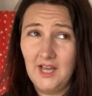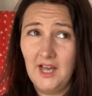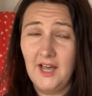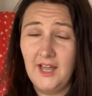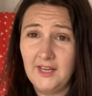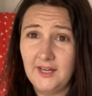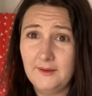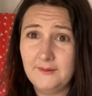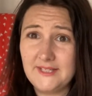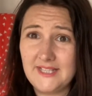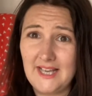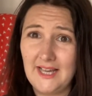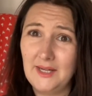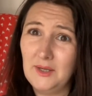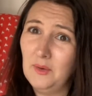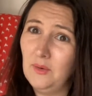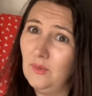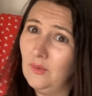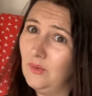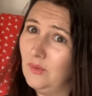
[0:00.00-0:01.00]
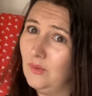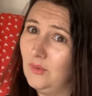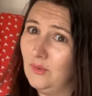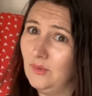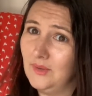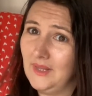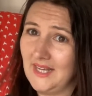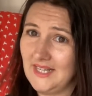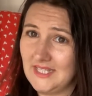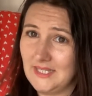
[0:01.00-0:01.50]
and I was like,
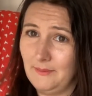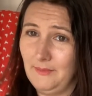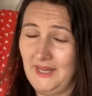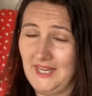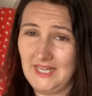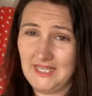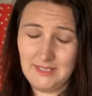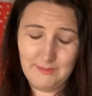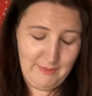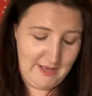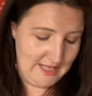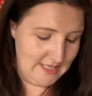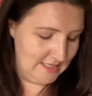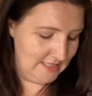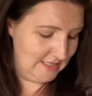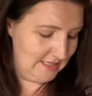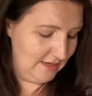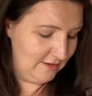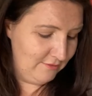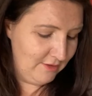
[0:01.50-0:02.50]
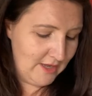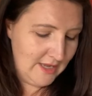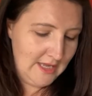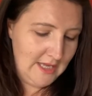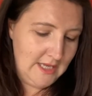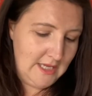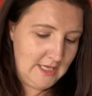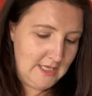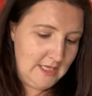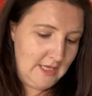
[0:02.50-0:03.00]
oh, that's a bit expensive.
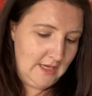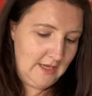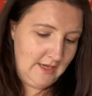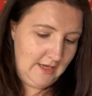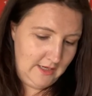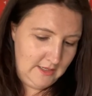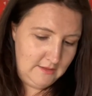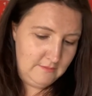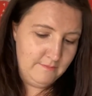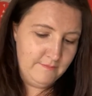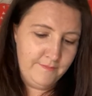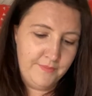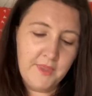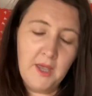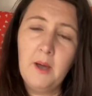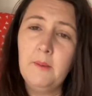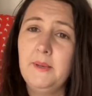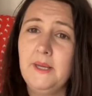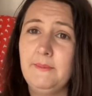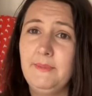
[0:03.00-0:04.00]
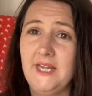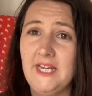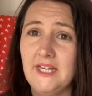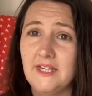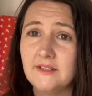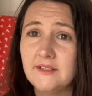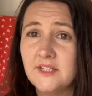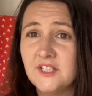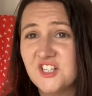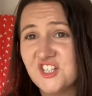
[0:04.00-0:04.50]
And hubby,
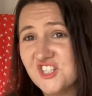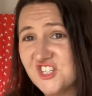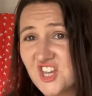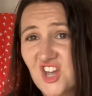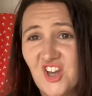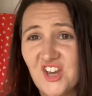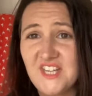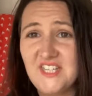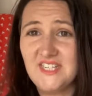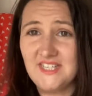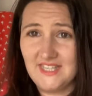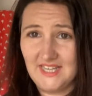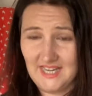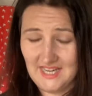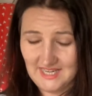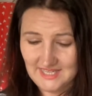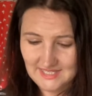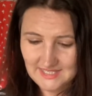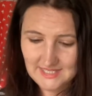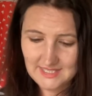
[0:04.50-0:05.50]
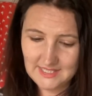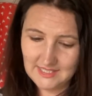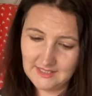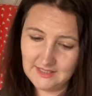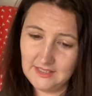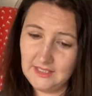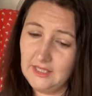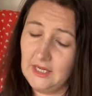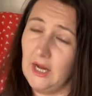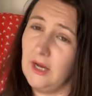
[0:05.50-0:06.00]
being tight as he is,
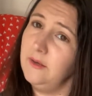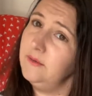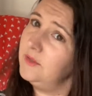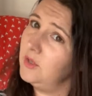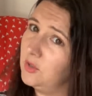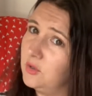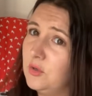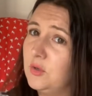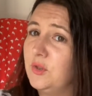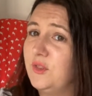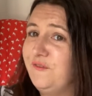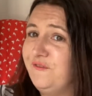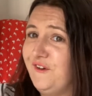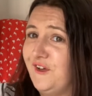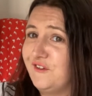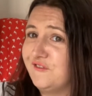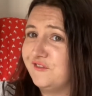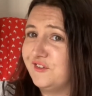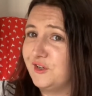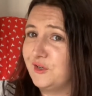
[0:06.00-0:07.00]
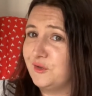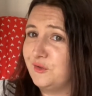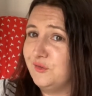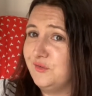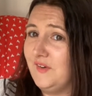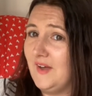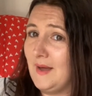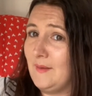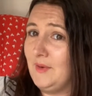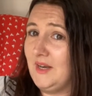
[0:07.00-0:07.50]
you know, not called the fun frugal
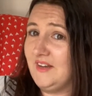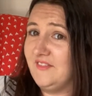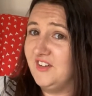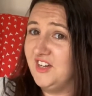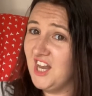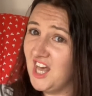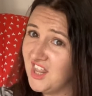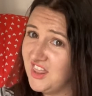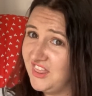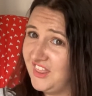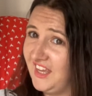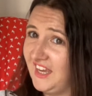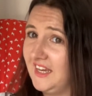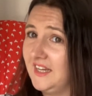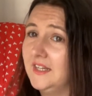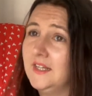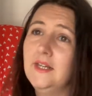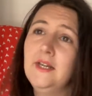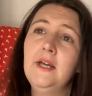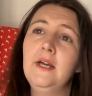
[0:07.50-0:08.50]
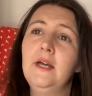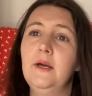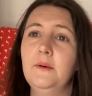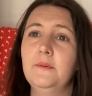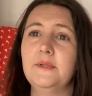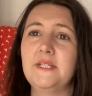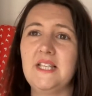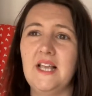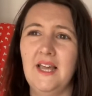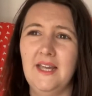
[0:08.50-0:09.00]
family for nothing,
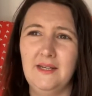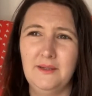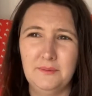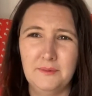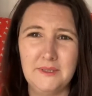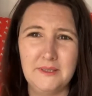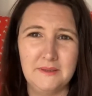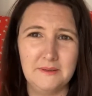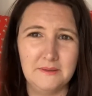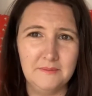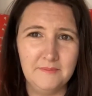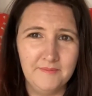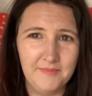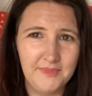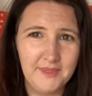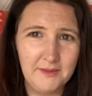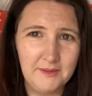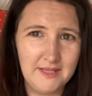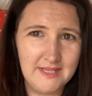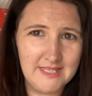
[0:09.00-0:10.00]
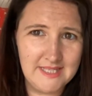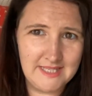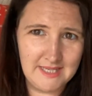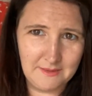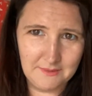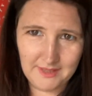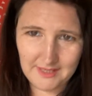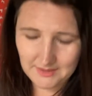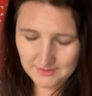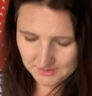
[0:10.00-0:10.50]
was like, well, let's see
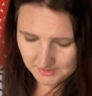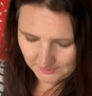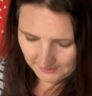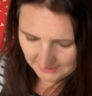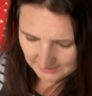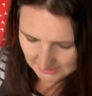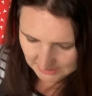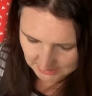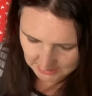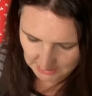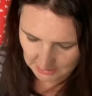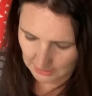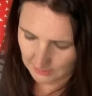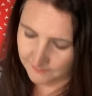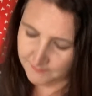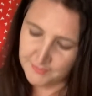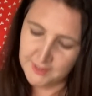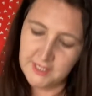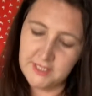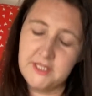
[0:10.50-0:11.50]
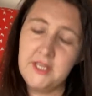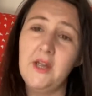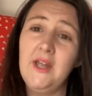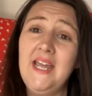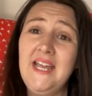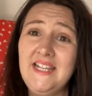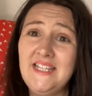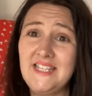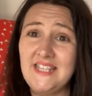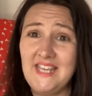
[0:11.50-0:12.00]
what else we can do. So
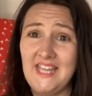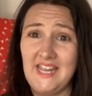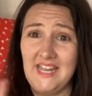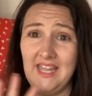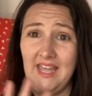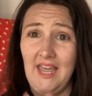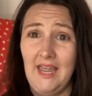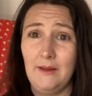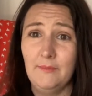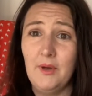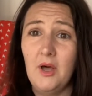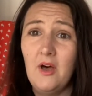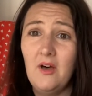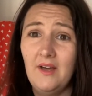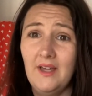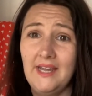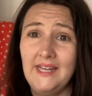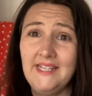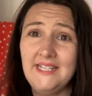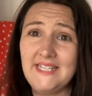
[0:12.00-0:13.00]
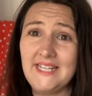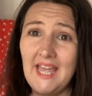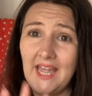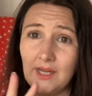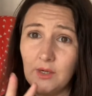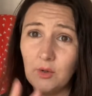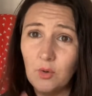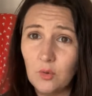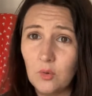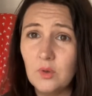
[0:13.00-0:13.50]
his thinking behind
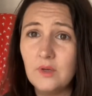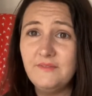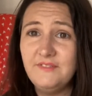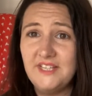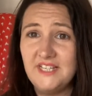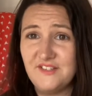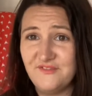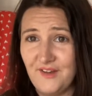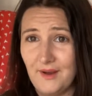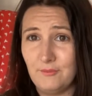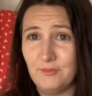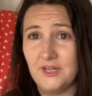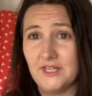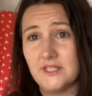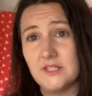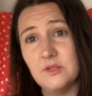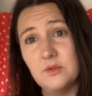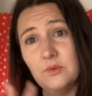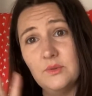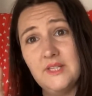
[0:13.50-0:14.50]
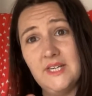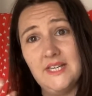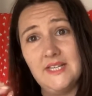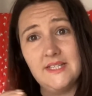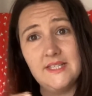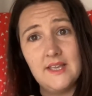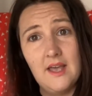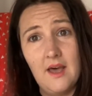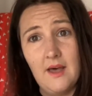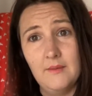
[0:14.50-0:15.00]
getting all of these fabrics and all
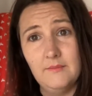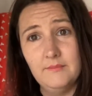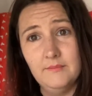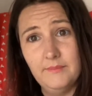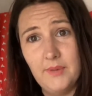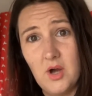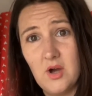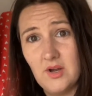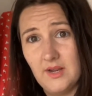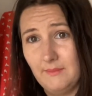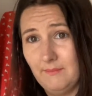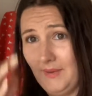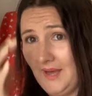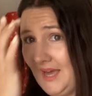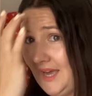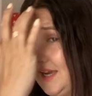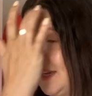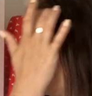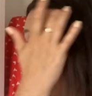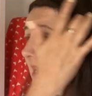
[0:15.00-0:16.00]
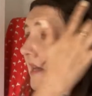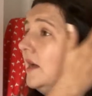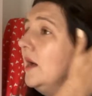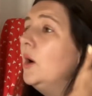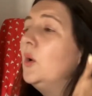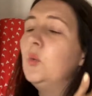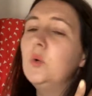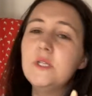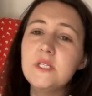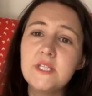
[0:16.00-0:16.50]
these bargain bags
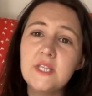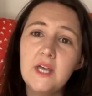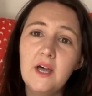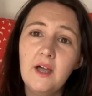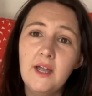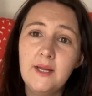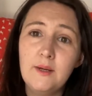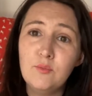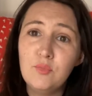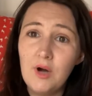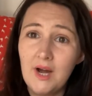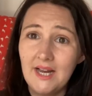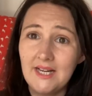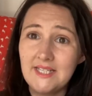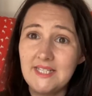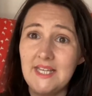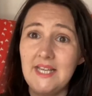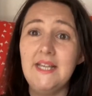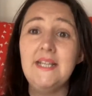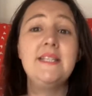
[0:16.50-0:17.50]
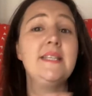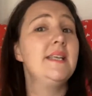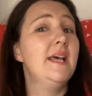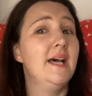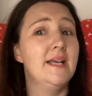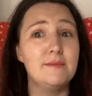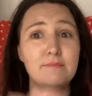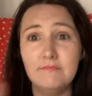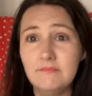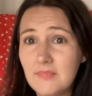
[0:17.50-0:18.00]
was that I can practice
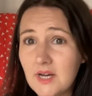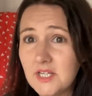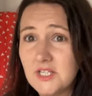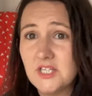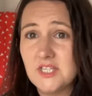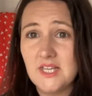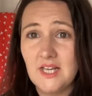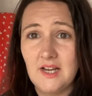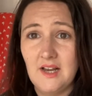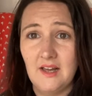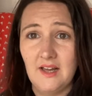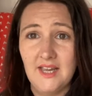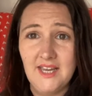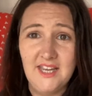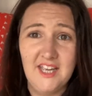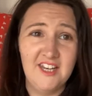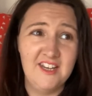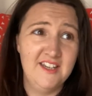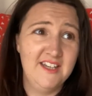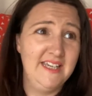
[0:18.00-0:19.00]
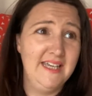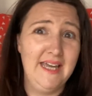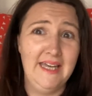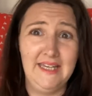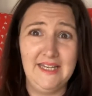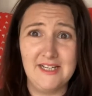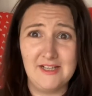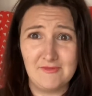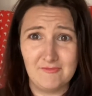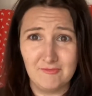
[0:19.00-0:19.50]
as much as I like and I can get
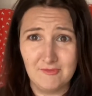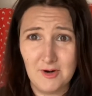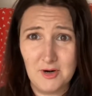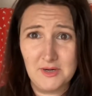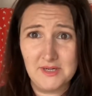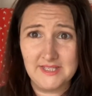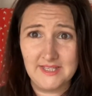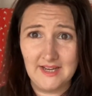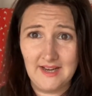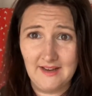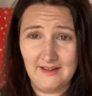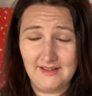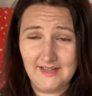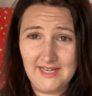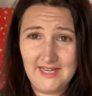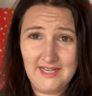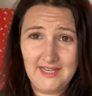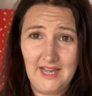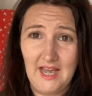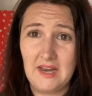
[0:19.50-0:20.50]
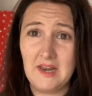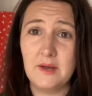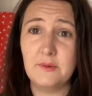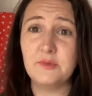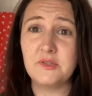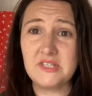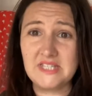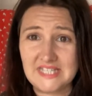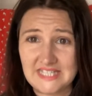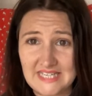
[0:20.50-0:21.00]
it as wrong as I like, and I will
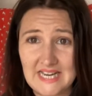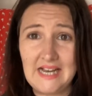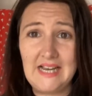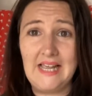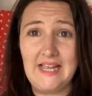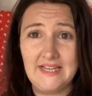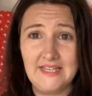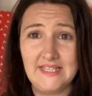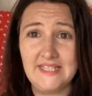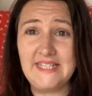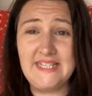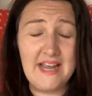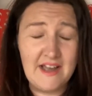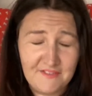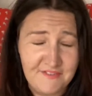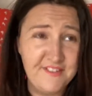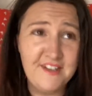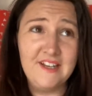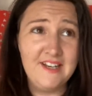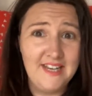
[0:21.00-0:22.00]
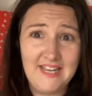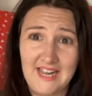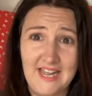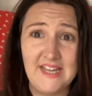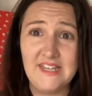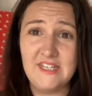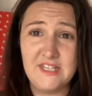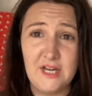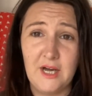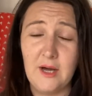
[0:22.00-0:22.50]
still definitely
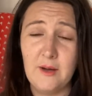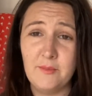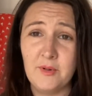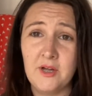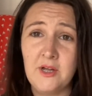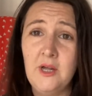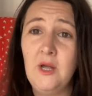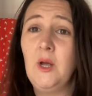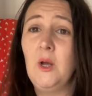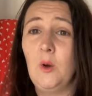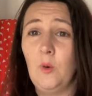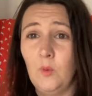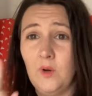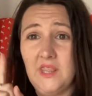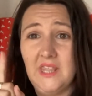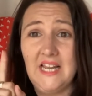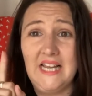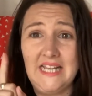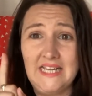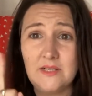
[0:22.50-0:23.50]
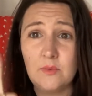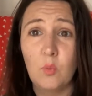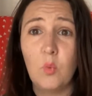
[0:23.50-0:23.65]
end up with at least